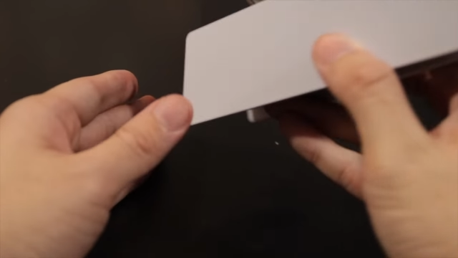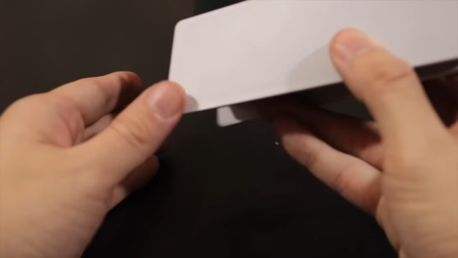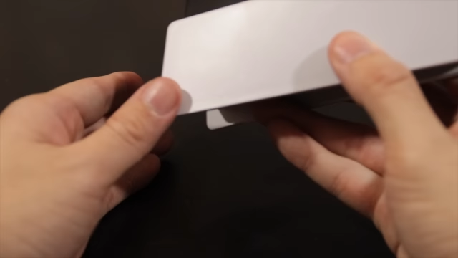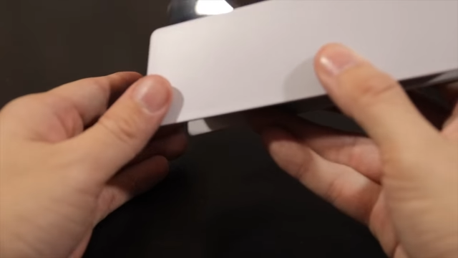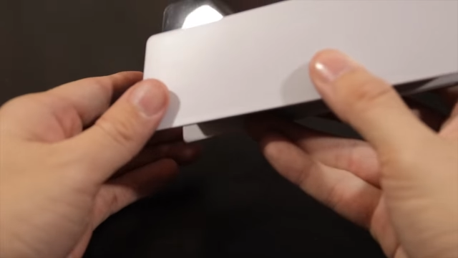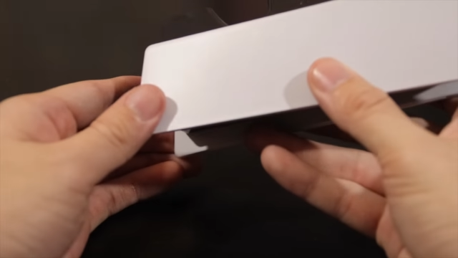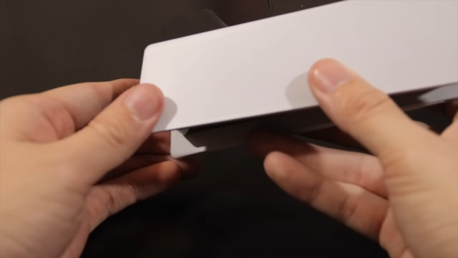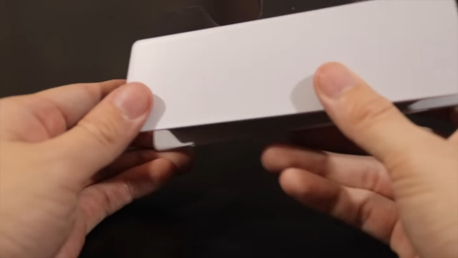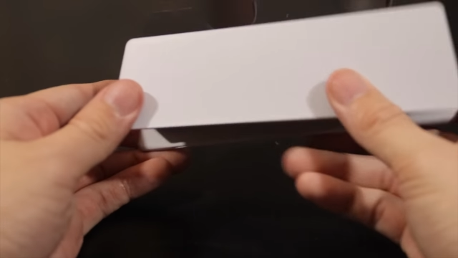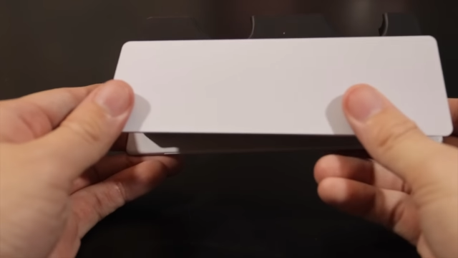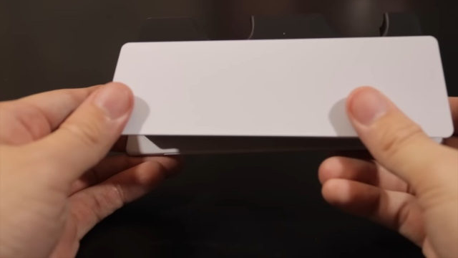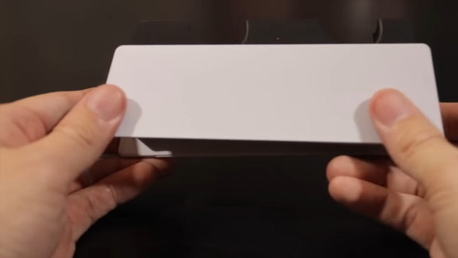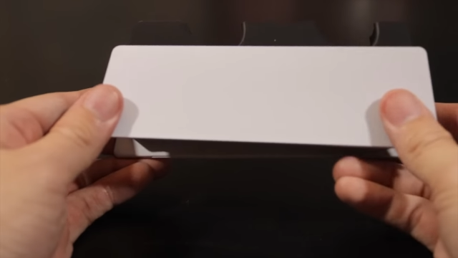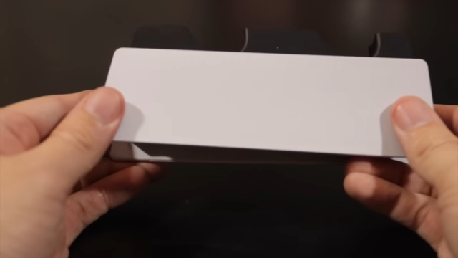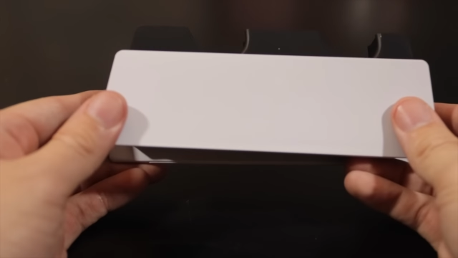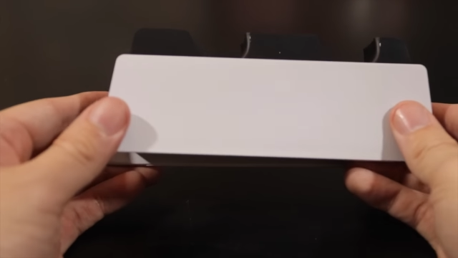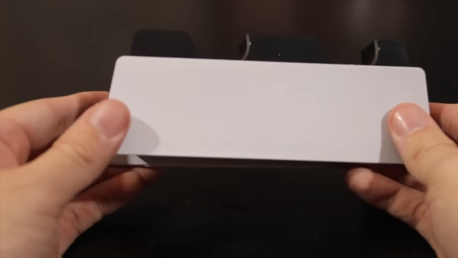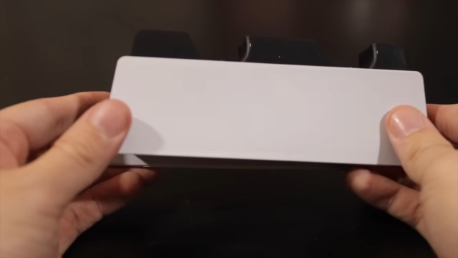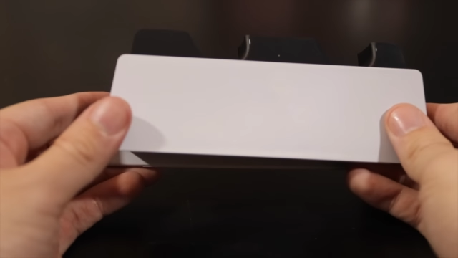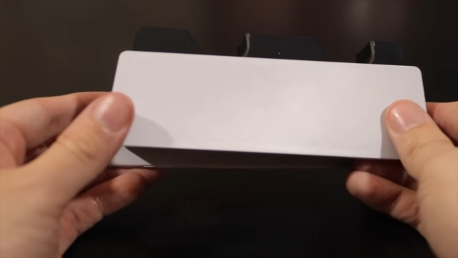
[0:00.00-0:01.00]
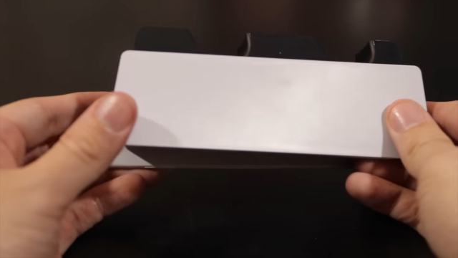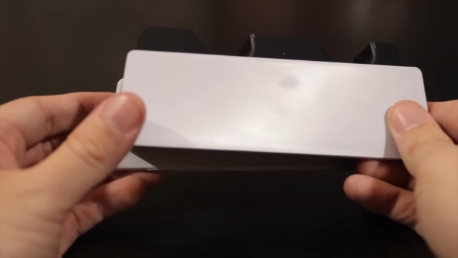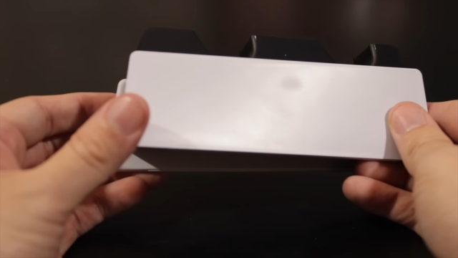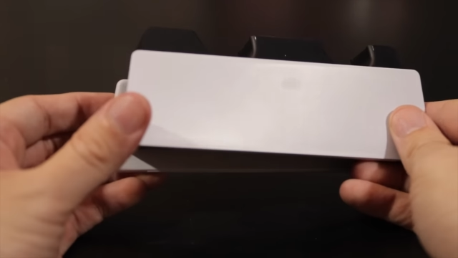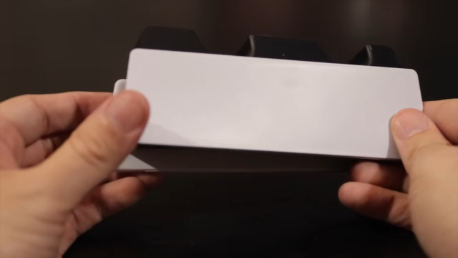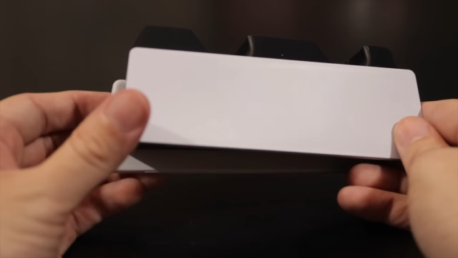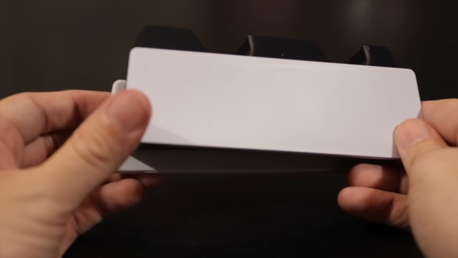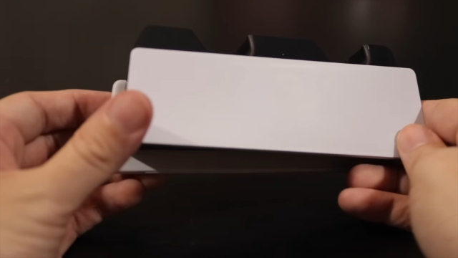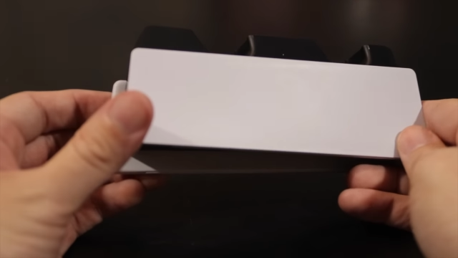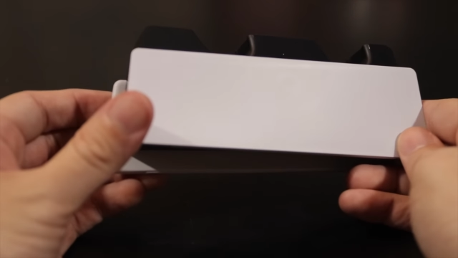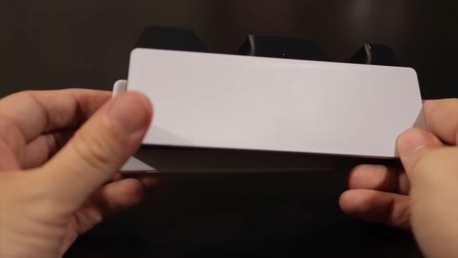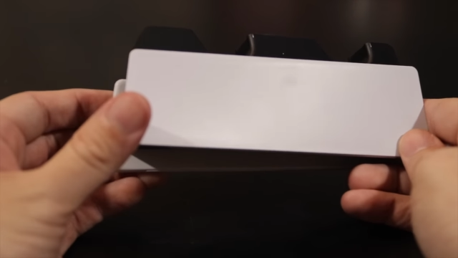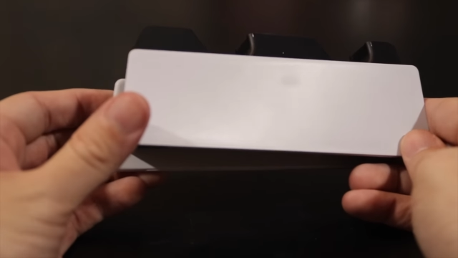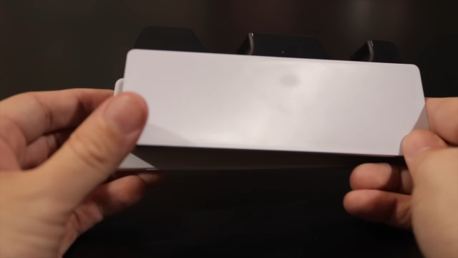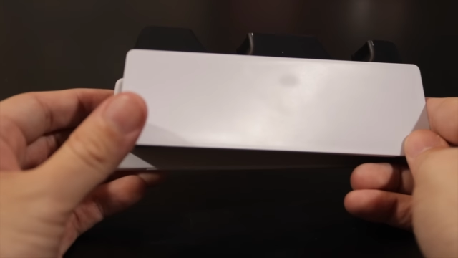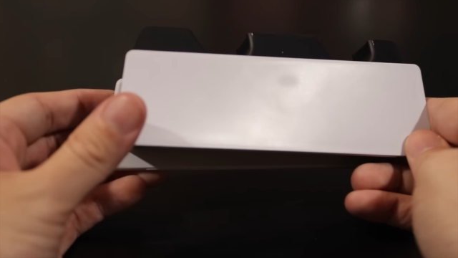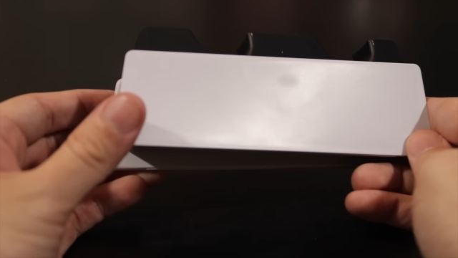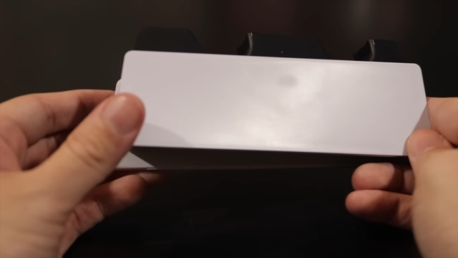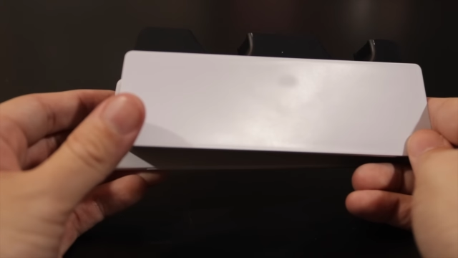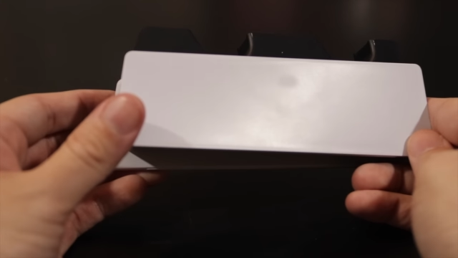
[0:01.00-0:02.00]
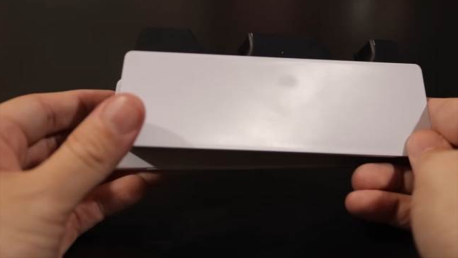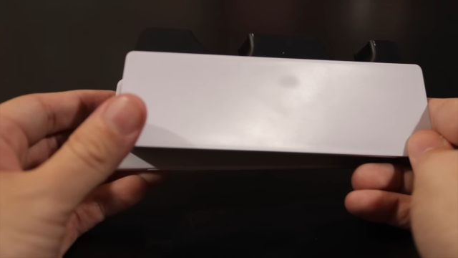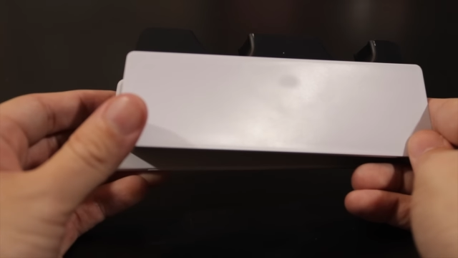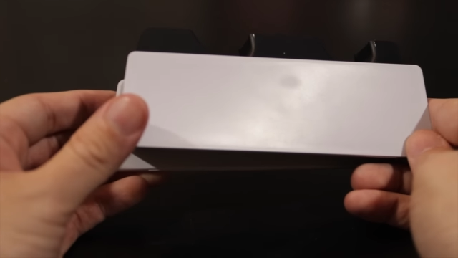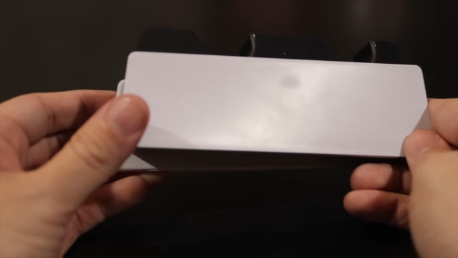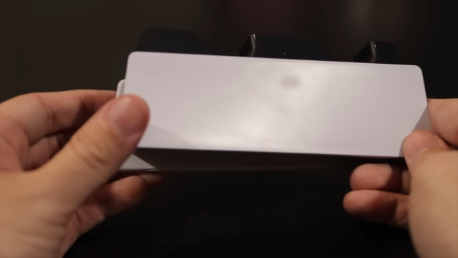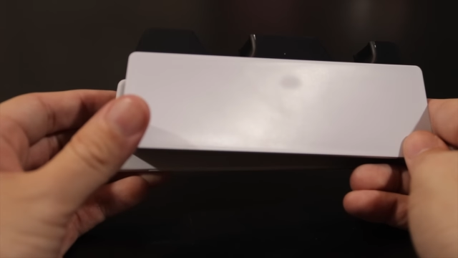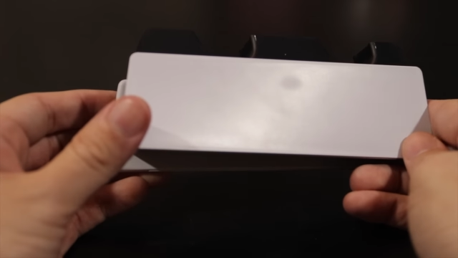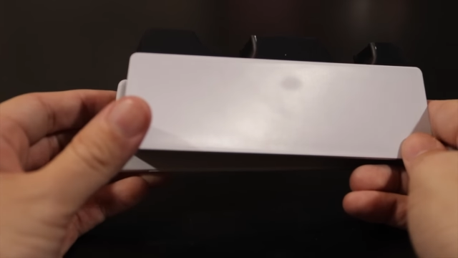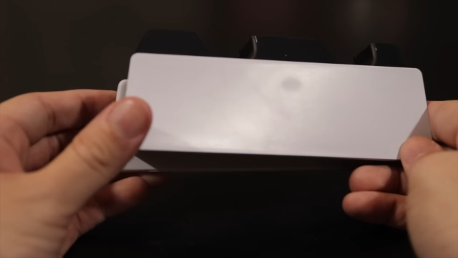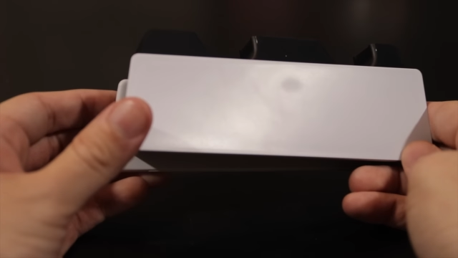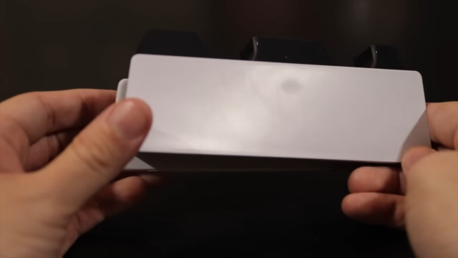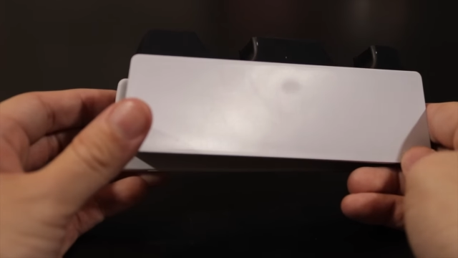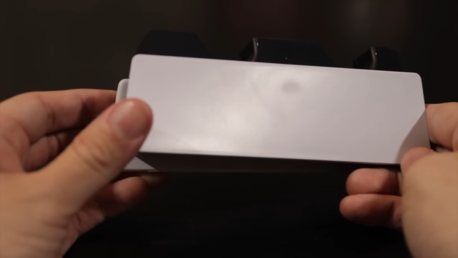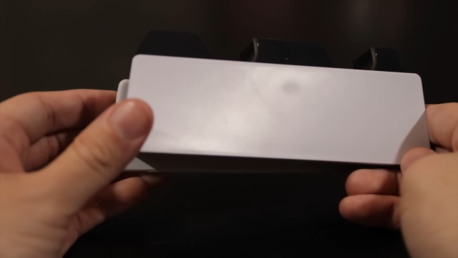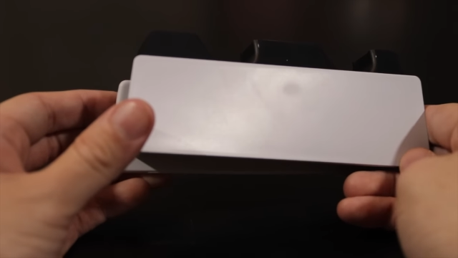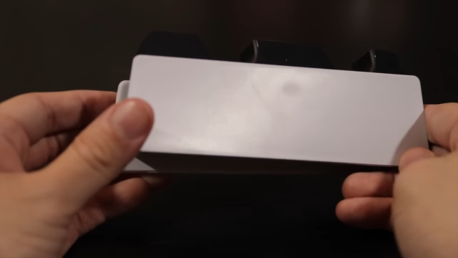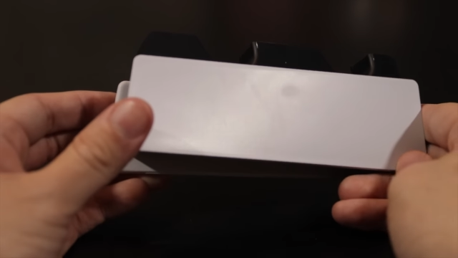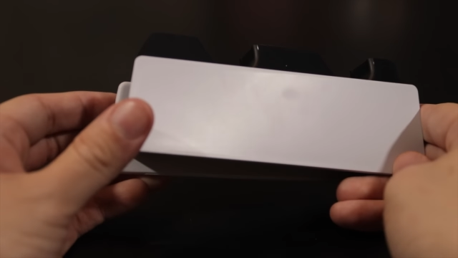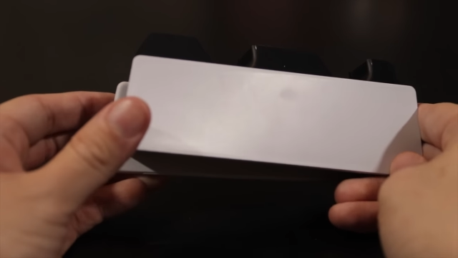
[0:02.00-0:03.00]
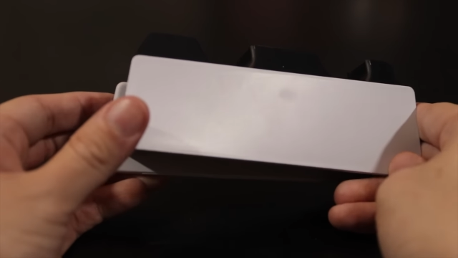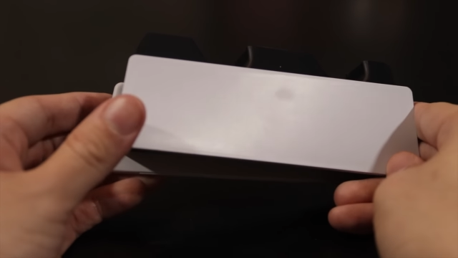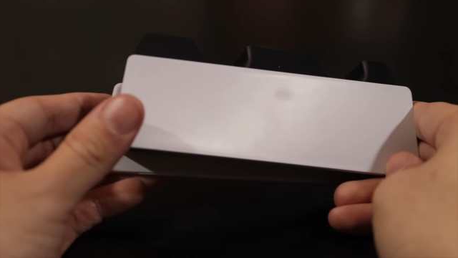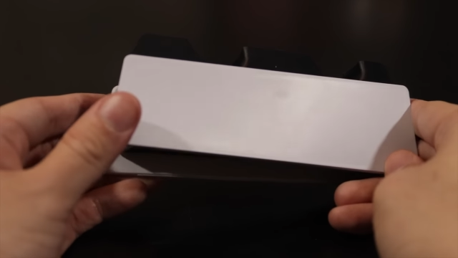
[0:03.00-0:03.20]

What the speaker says: Nobody's mouth can be seen.